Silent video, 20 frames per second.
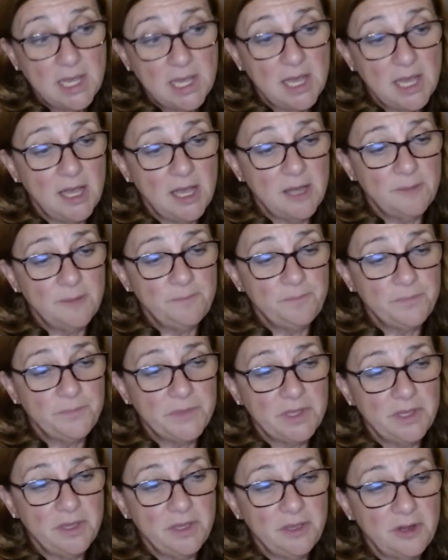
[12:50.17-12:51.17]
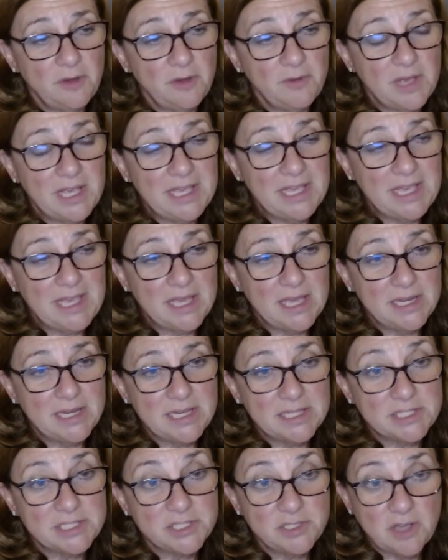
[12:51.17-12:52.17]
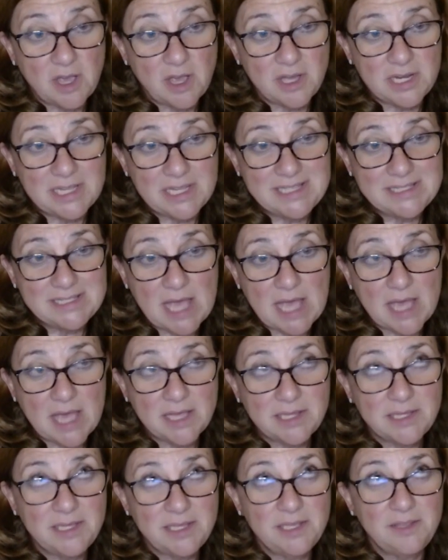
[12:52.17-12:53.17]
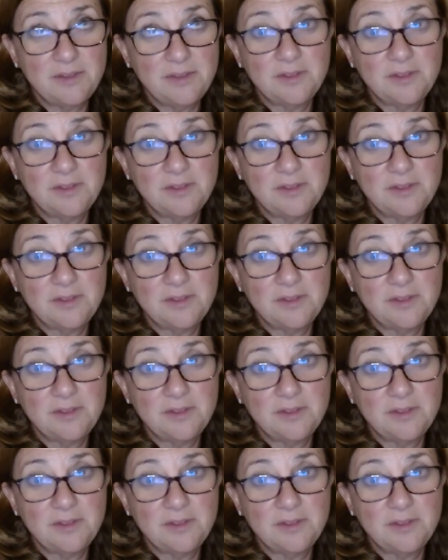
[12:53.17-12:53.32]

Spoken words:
Again, it's not exactly